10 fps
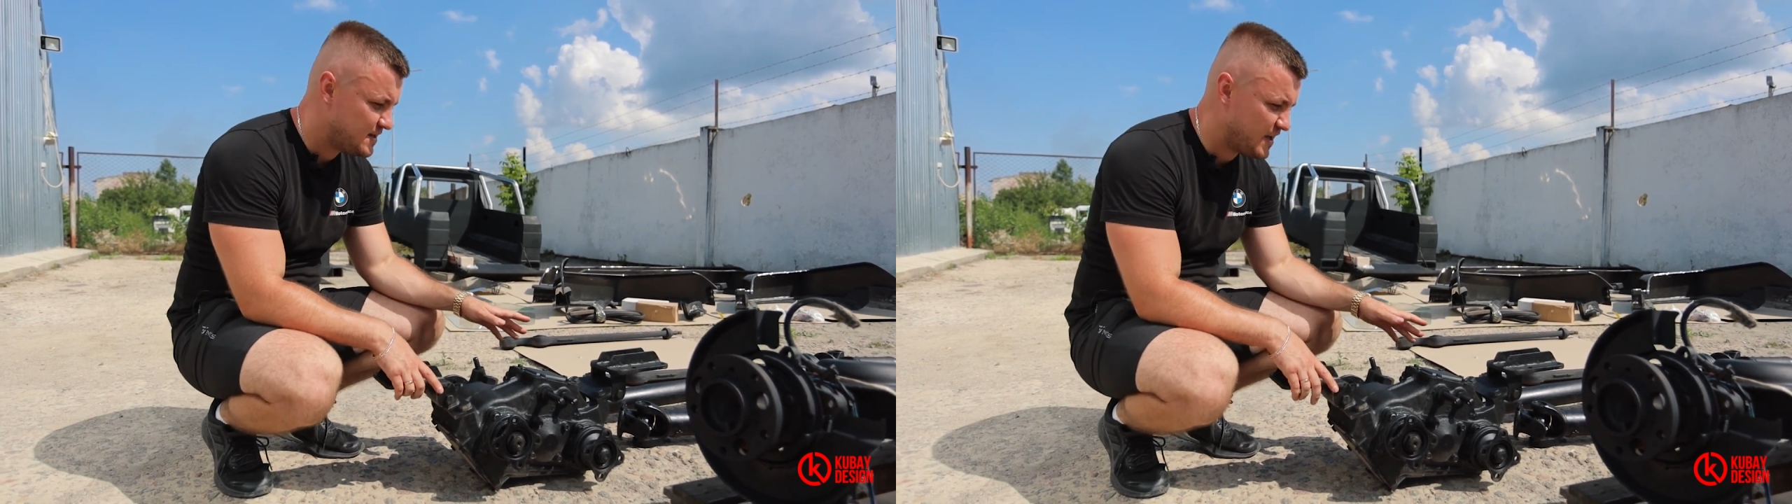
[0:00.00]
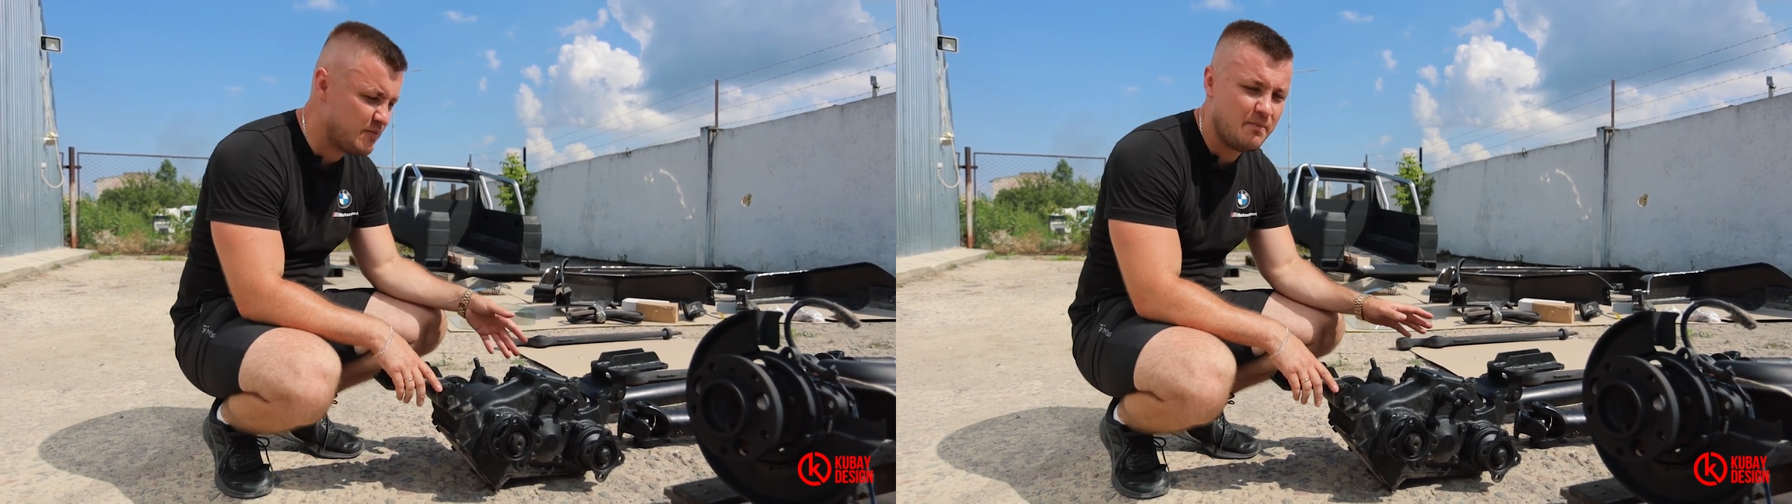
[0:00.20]

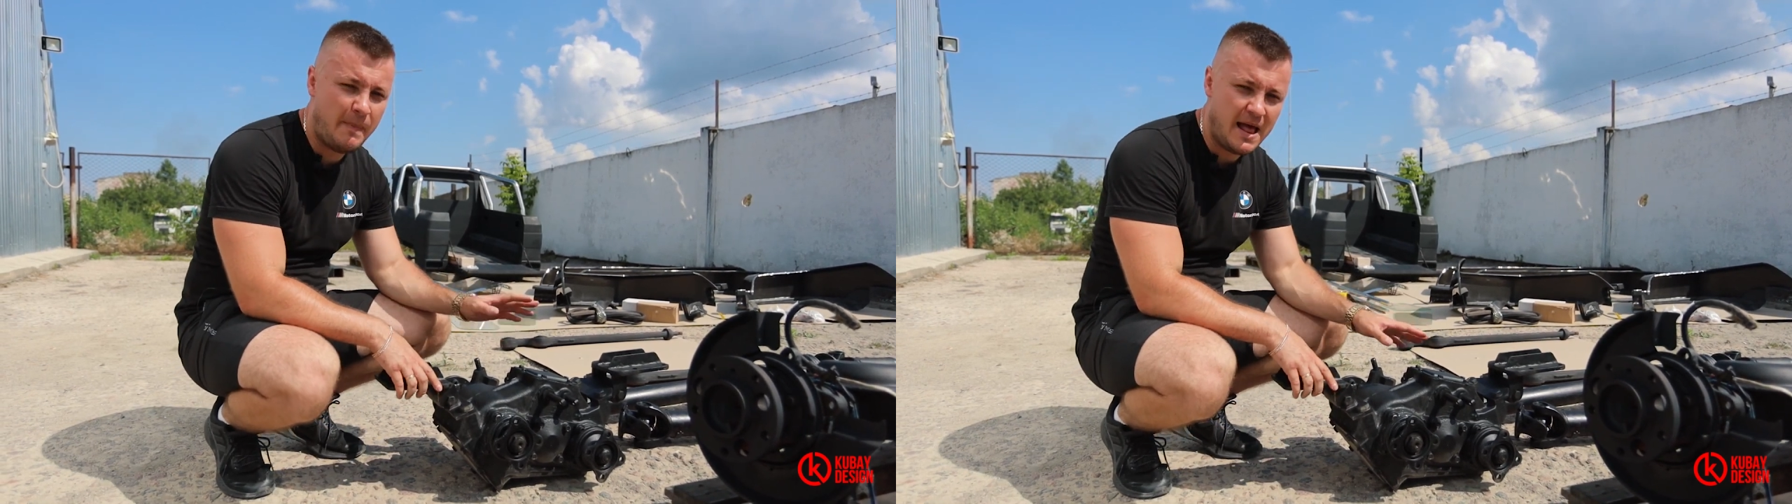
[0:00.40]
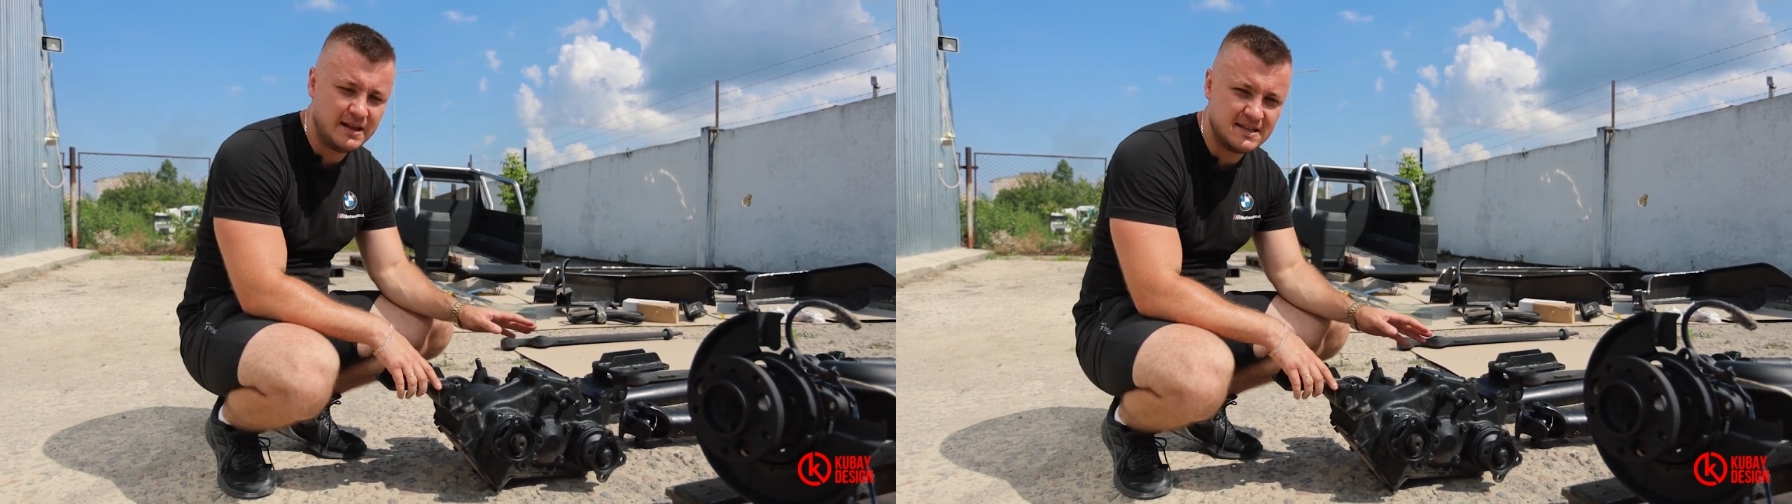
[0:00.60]
have been
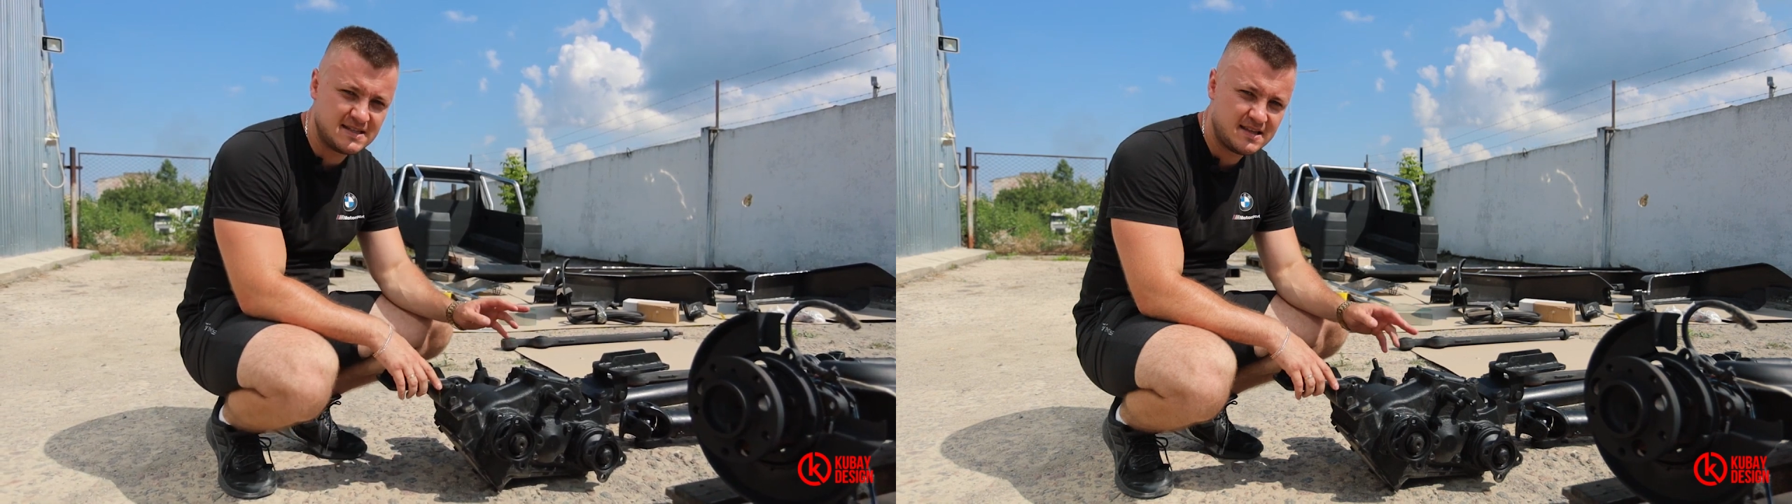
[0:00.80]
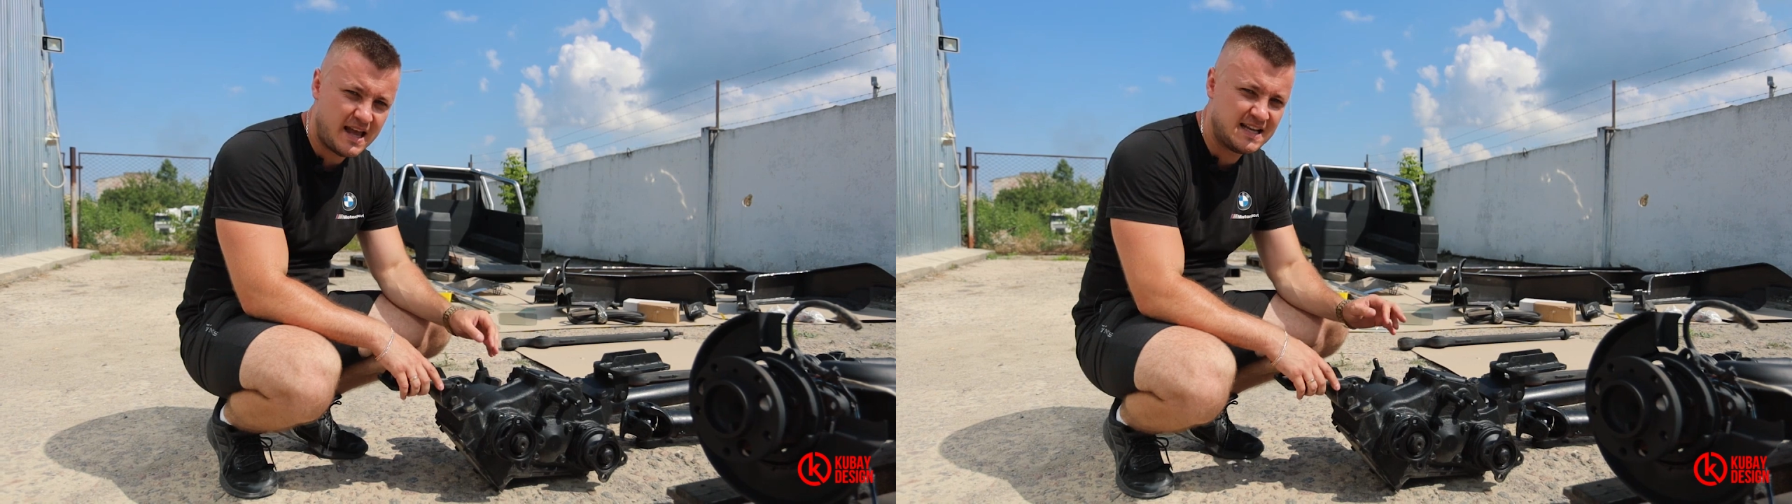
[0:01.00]

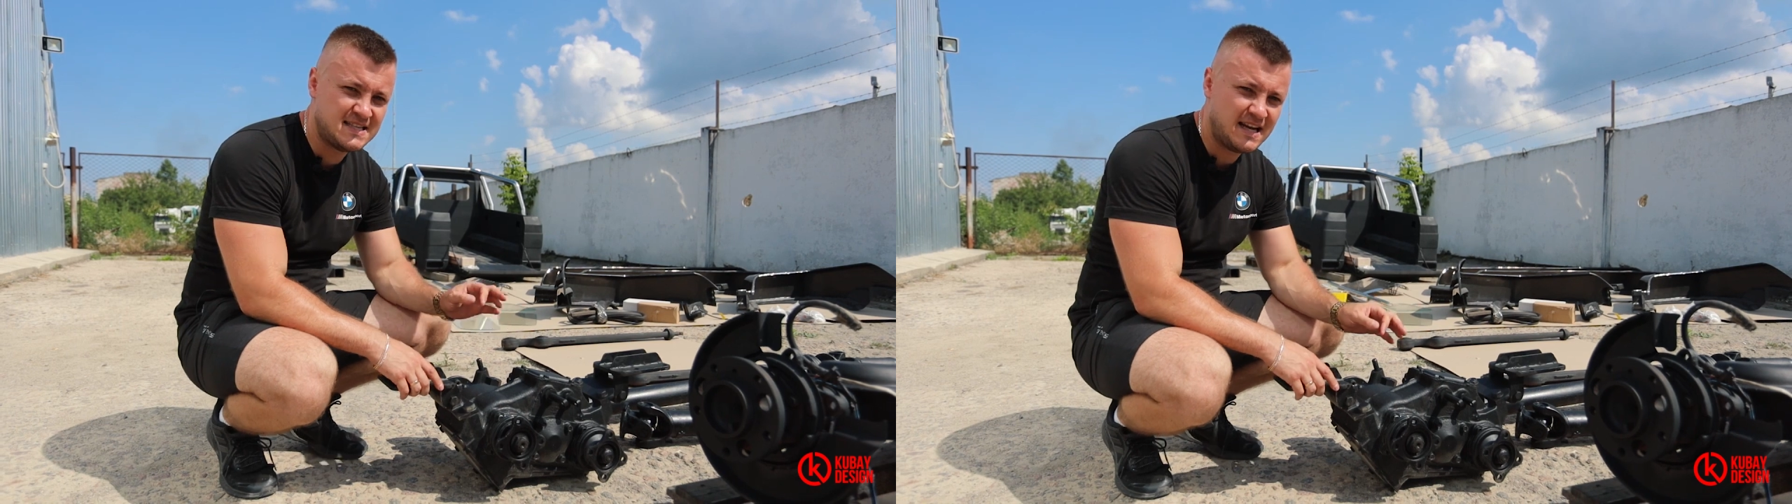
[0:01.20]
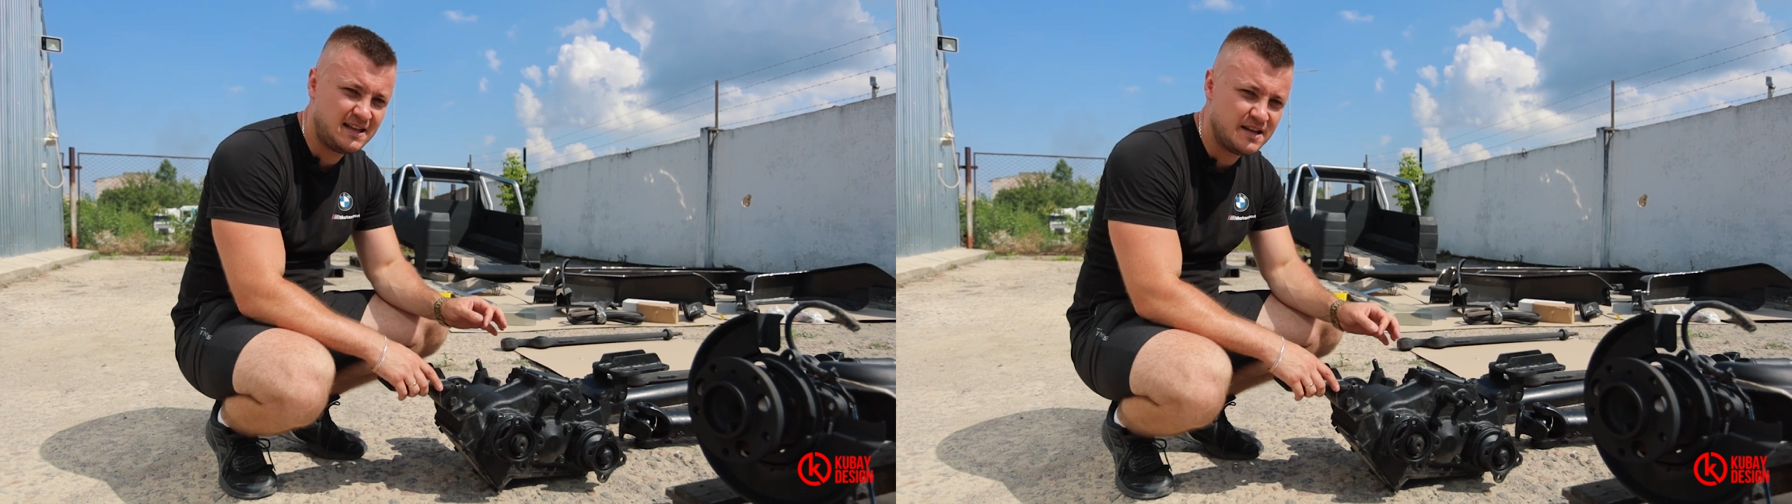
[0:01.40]
balanced
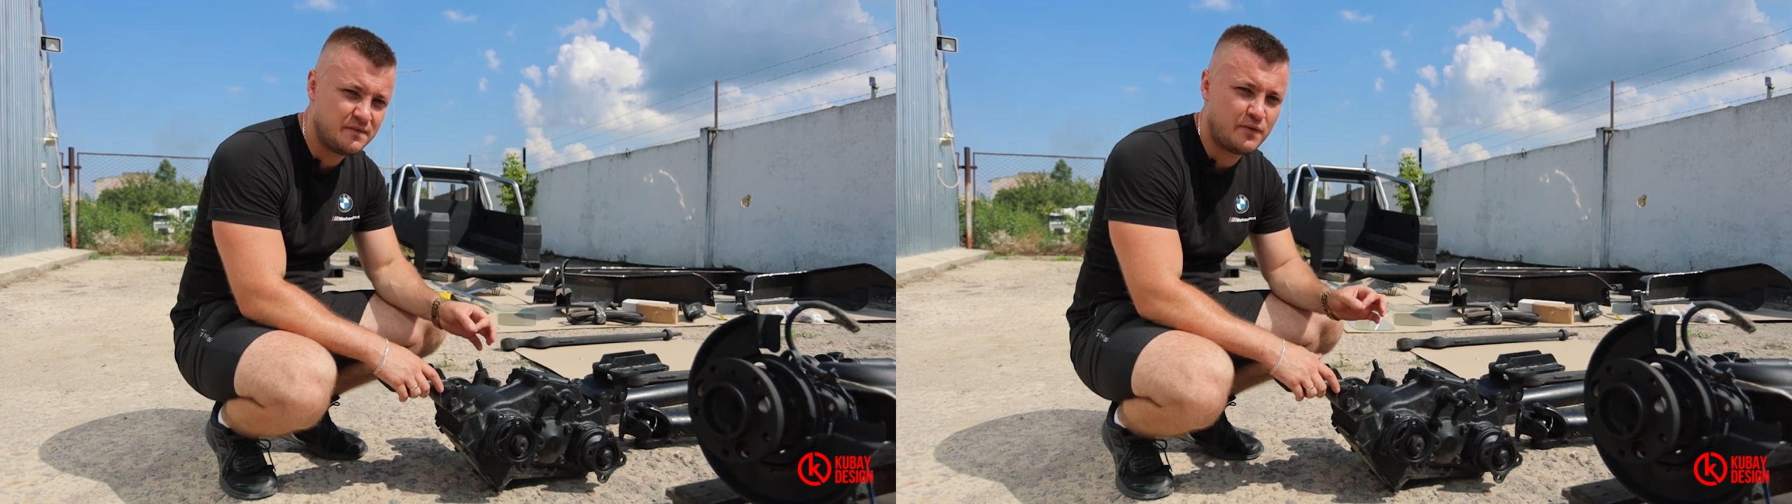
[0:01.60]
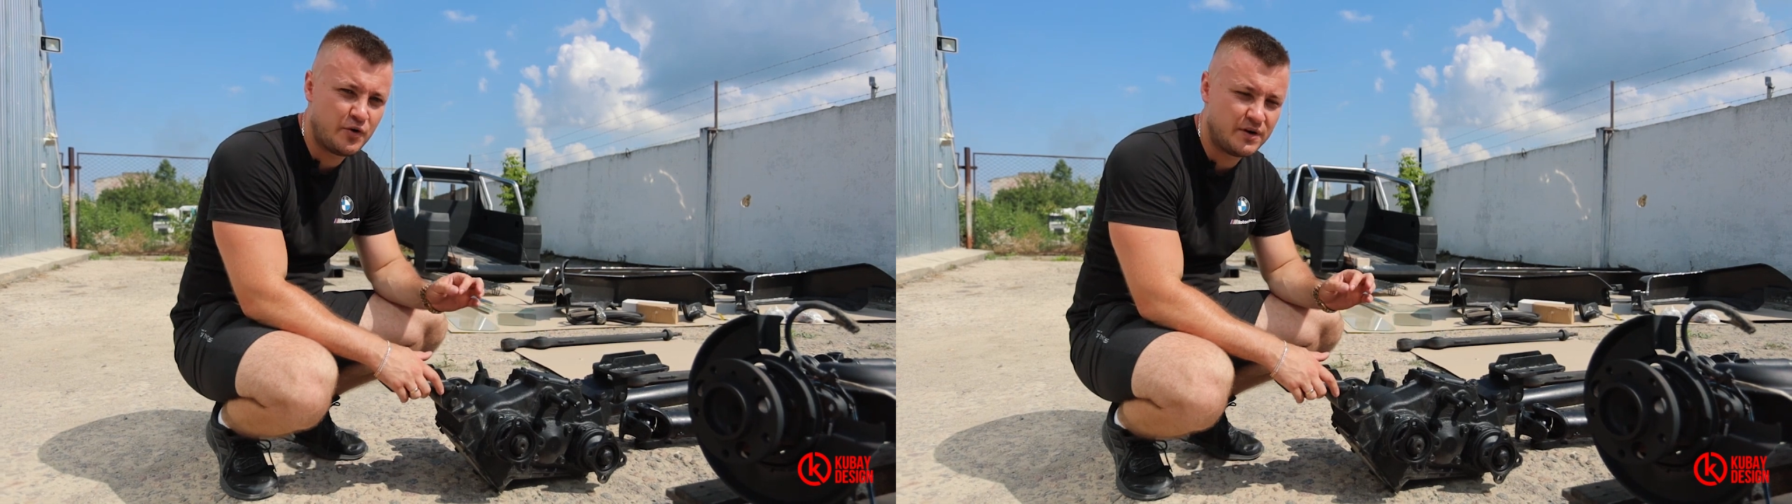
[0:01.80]
exactly
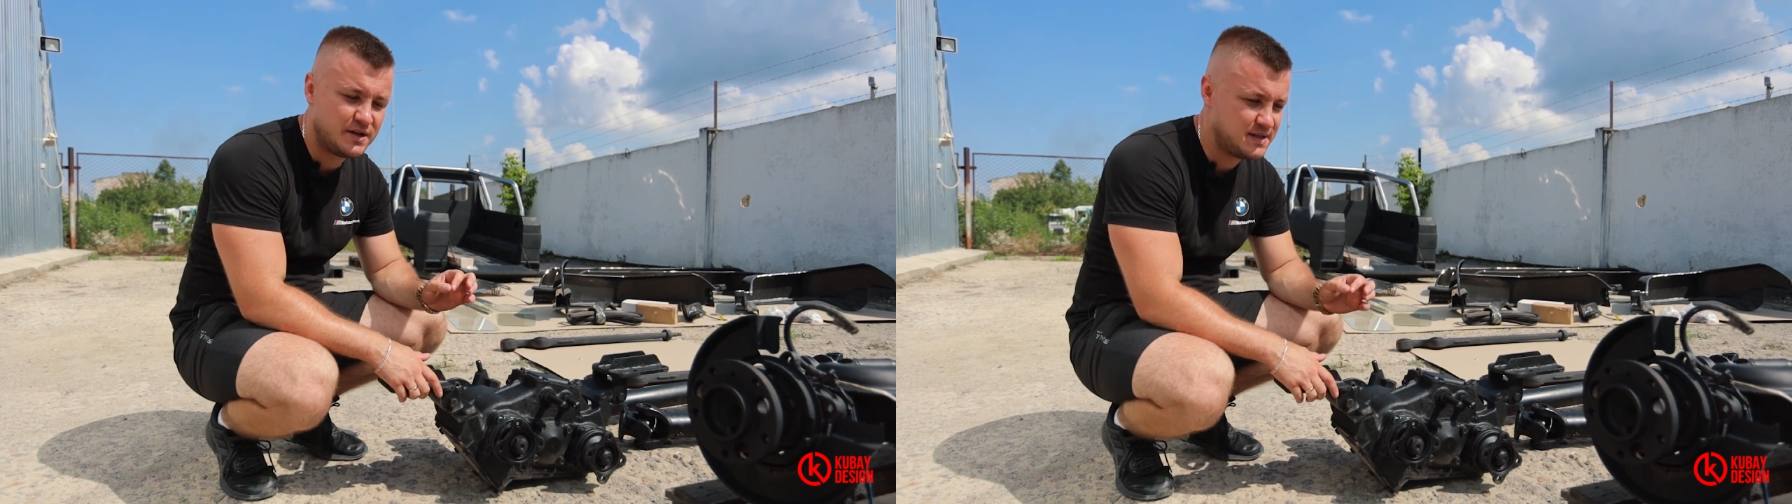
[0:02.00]
for